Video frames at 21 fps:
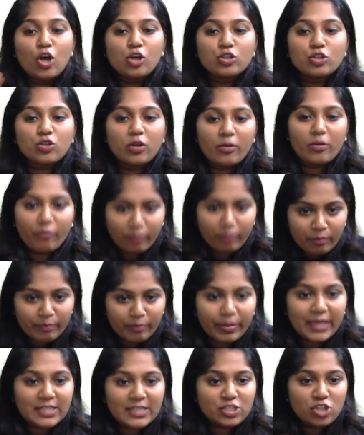So
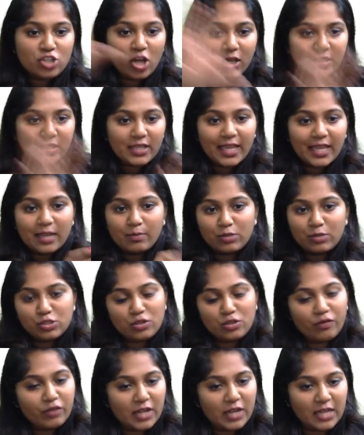based on the elements
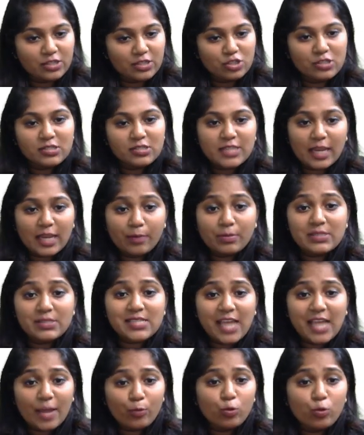of financial statements,
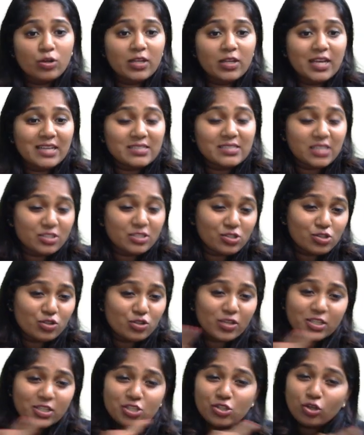I would suggest
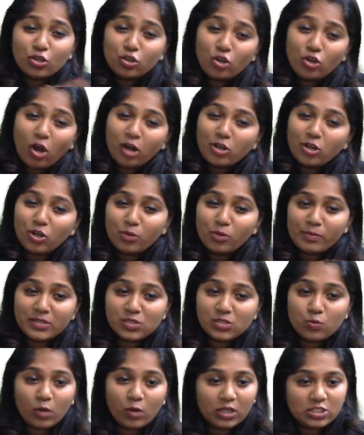you guys to not to
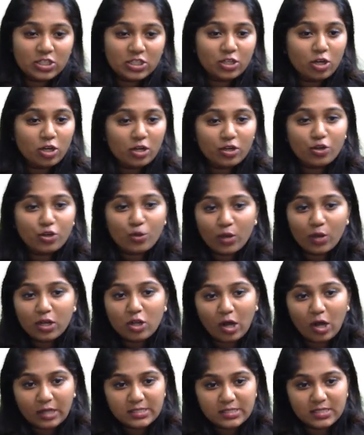miss watching on dual
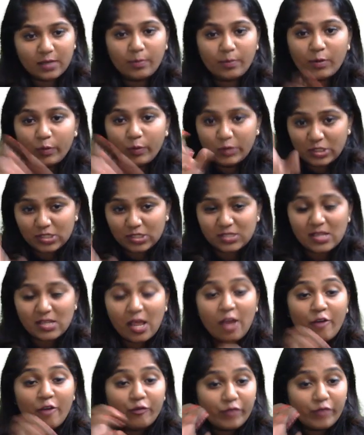concept, which is
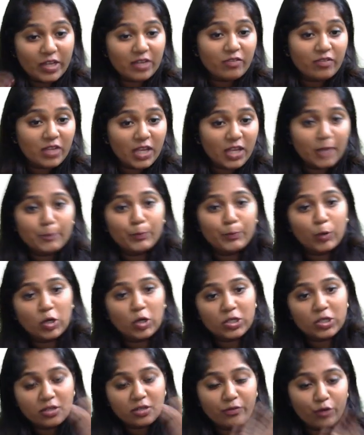very
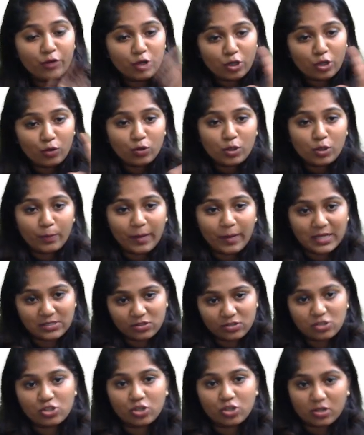important for you to pass
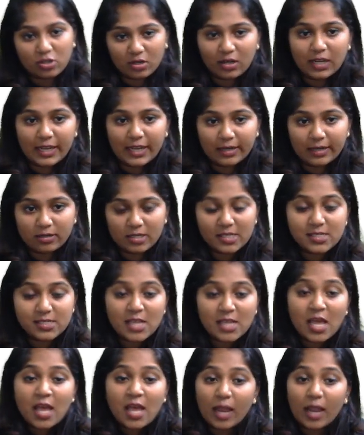the journal
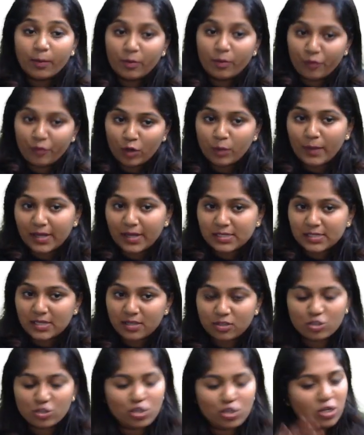entries. And before passing
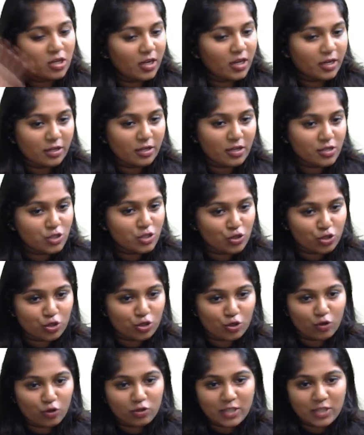the journal entries, you
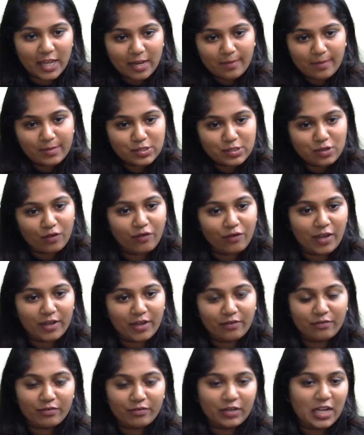should know the elements of
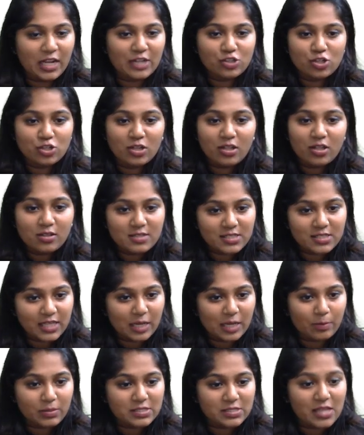financial
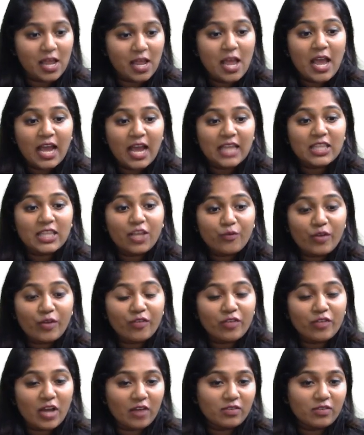statements. I think we
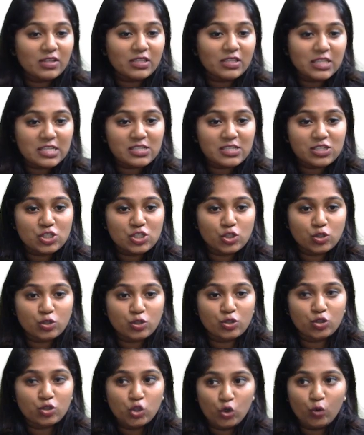have covered these
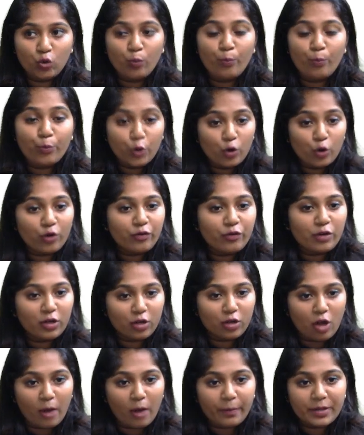two beautiful
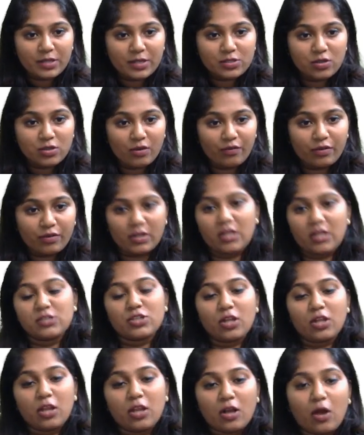topics of
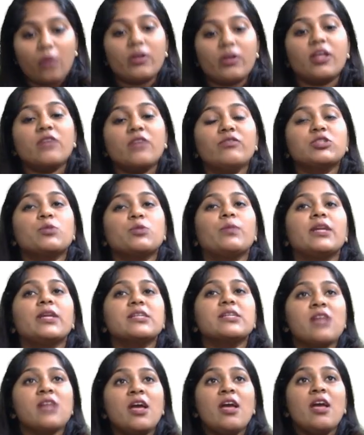financial accounting, which
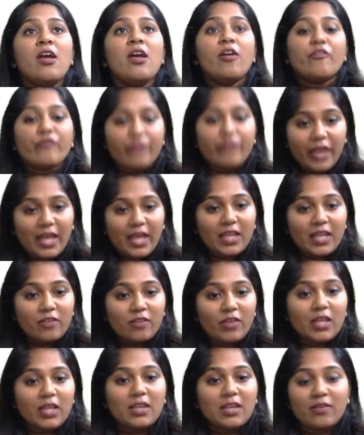plays very
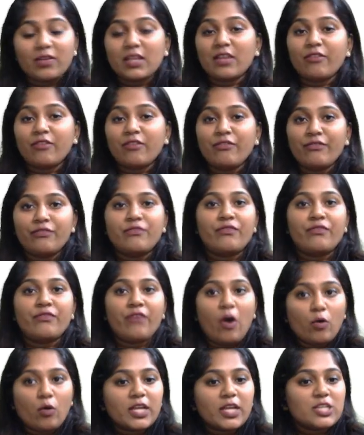
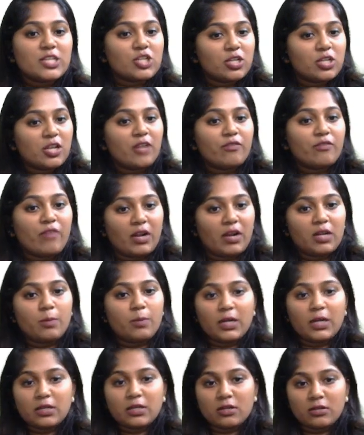foundation and
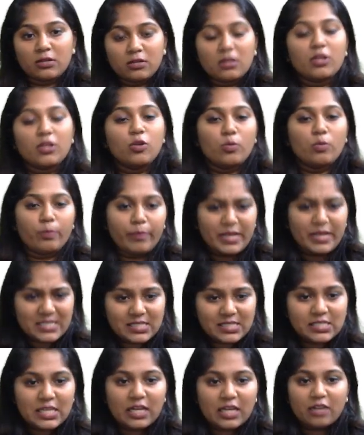fundamental,
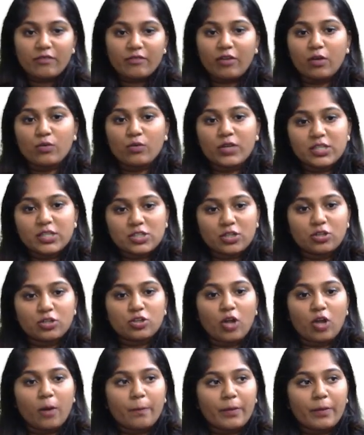basic and foundation
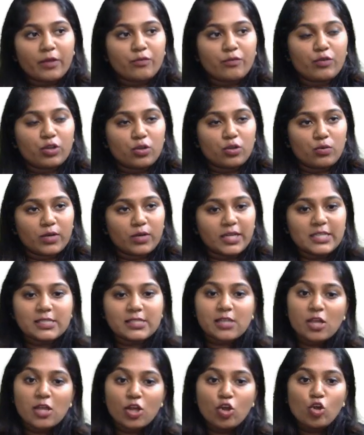topic for you
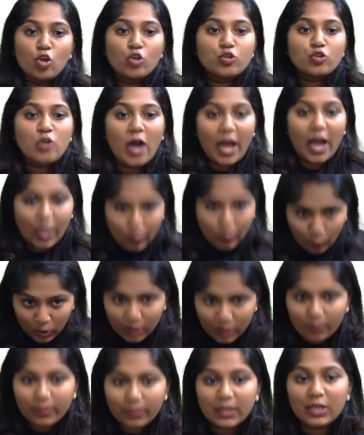guys. So I
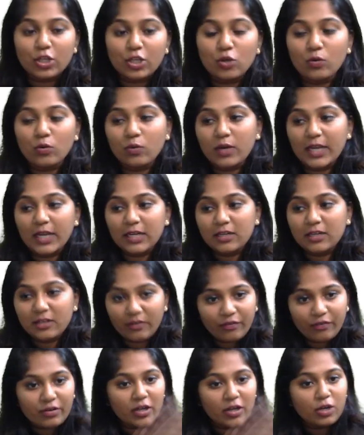would meet you in
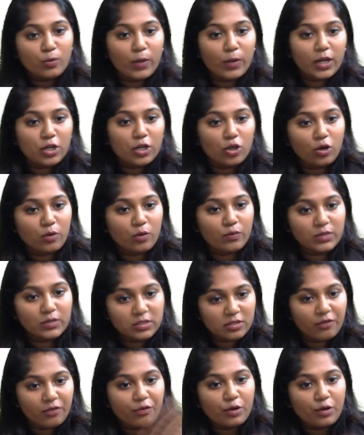different video
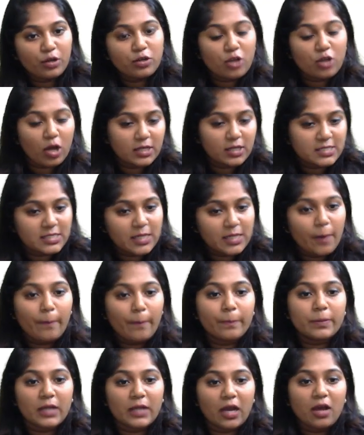with different
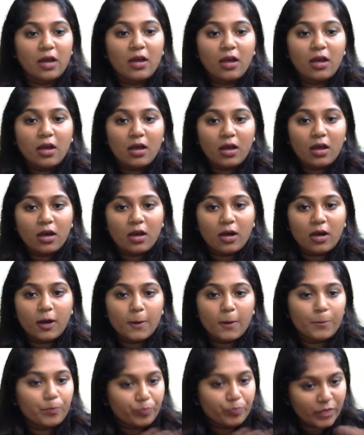concept
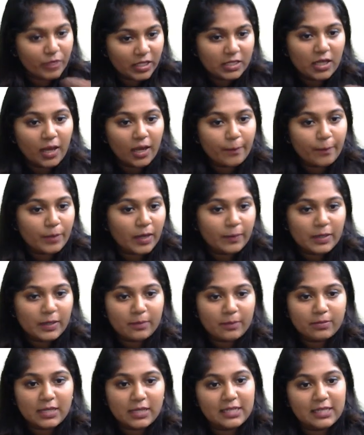in the
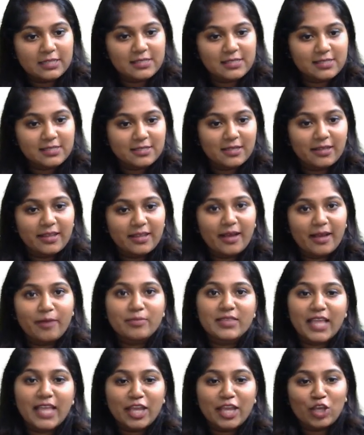upcoming playlist. Yeah,
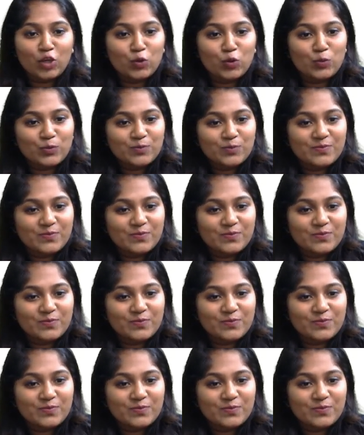thank you.